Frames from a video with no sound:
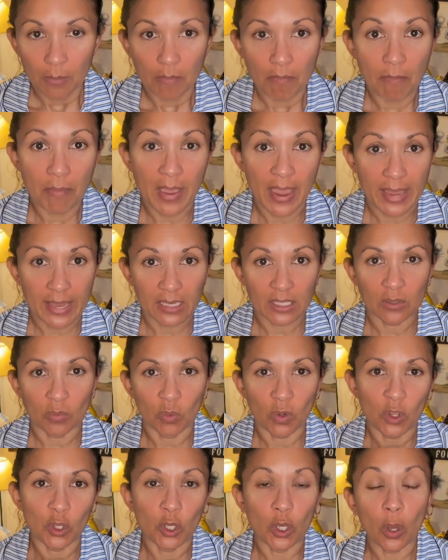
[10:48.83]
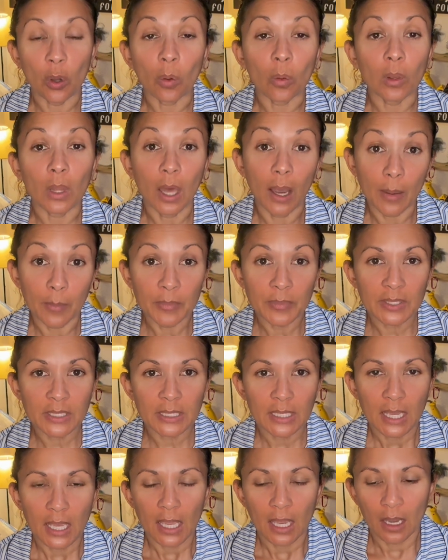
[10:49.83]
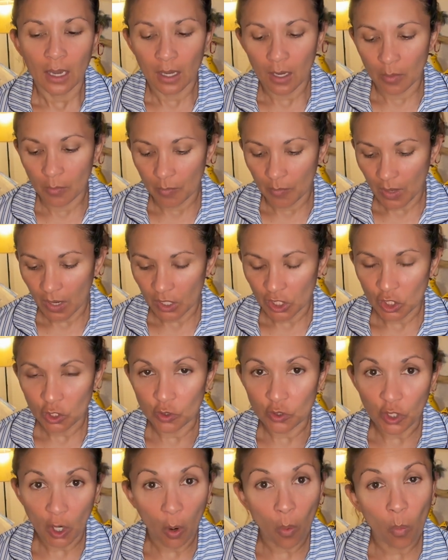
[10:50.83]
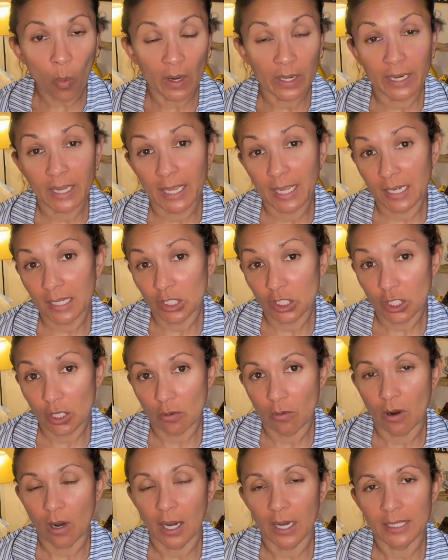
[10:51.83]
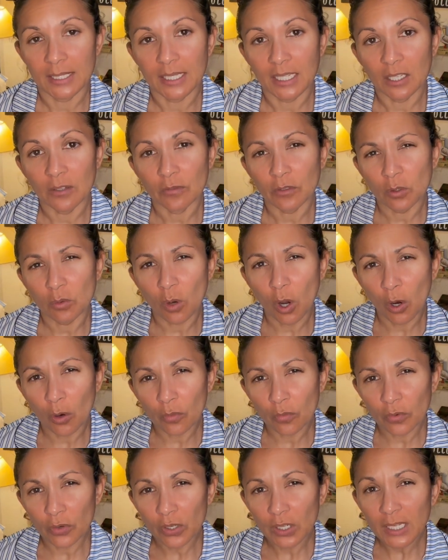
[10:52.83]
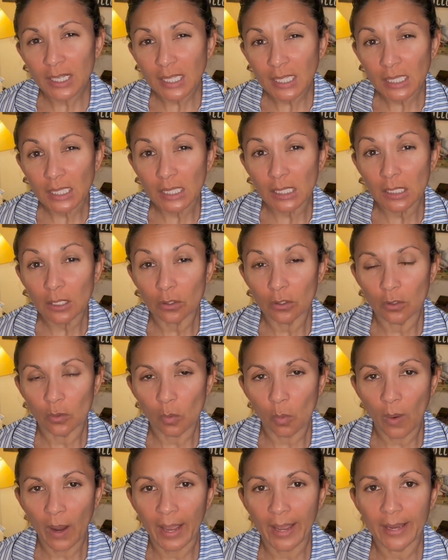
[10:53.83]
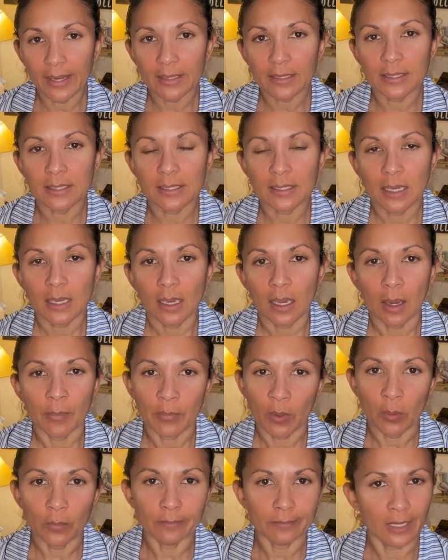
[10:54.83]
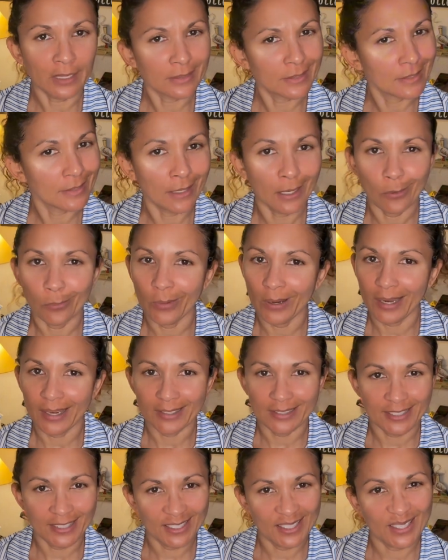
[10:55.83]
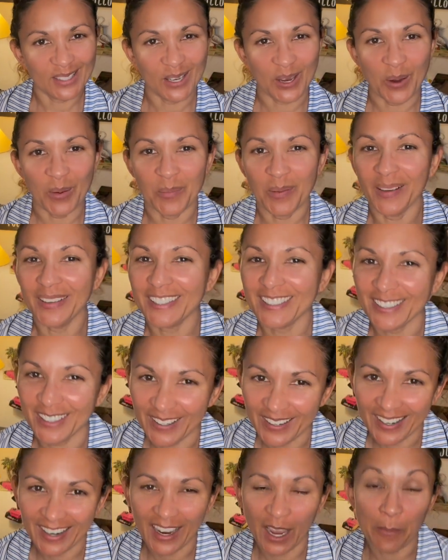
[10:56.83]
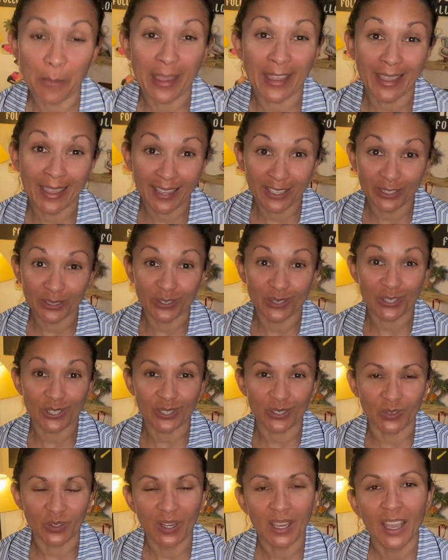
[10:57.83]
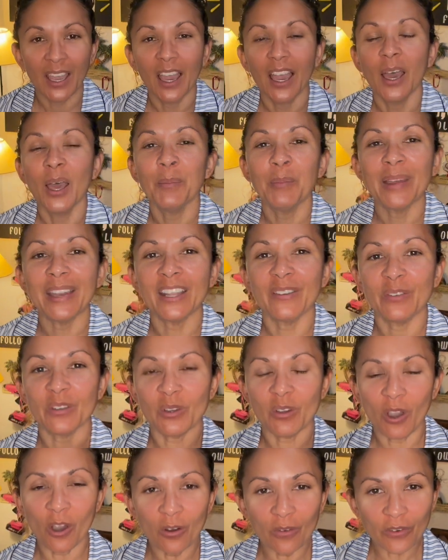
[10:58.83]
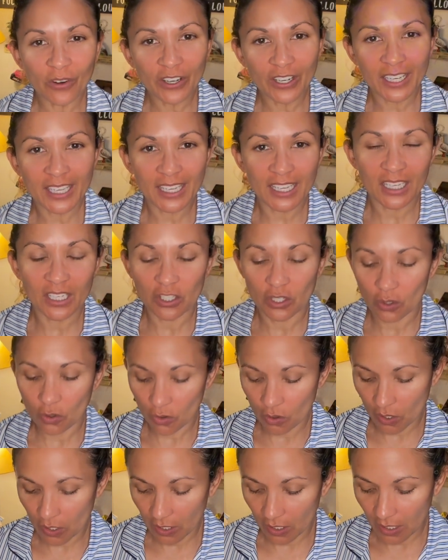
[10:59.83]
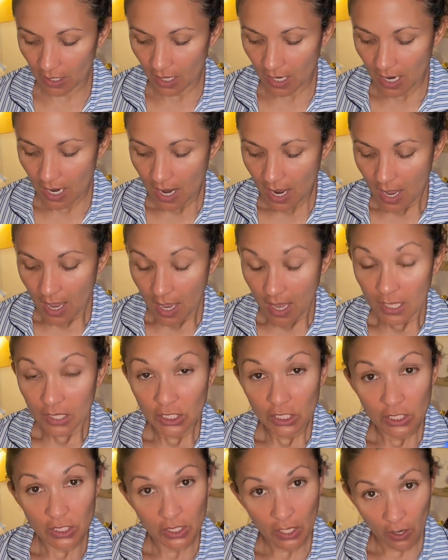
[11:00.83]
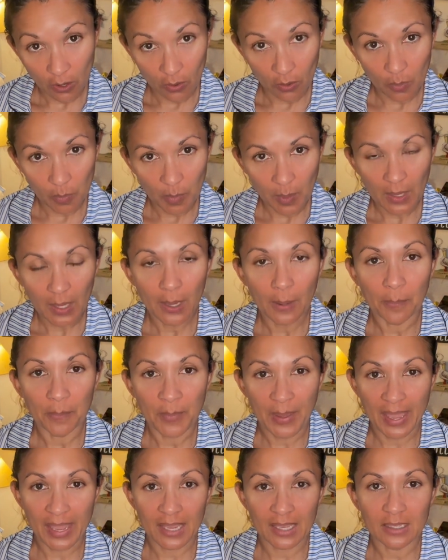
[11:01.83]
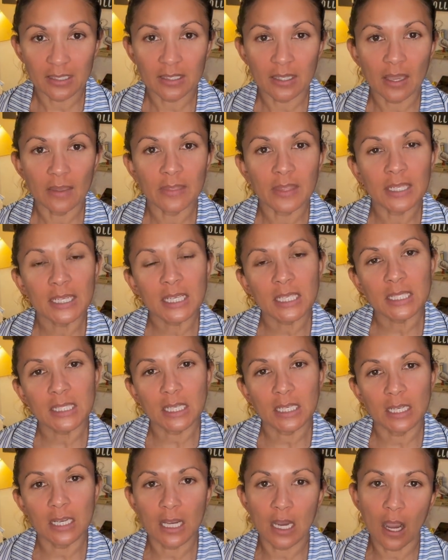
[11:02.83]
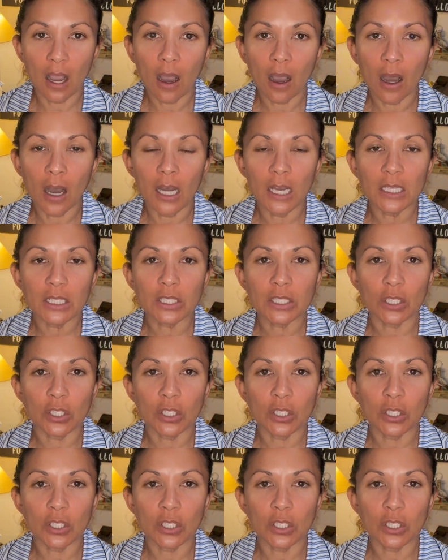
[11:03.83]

base with no lumps. You don't want to get it too hot. If you overheat your wax, nope, it's not wax, it's soap. Sorry, I make candles too. But if you overheat your soap base, then it's going to cause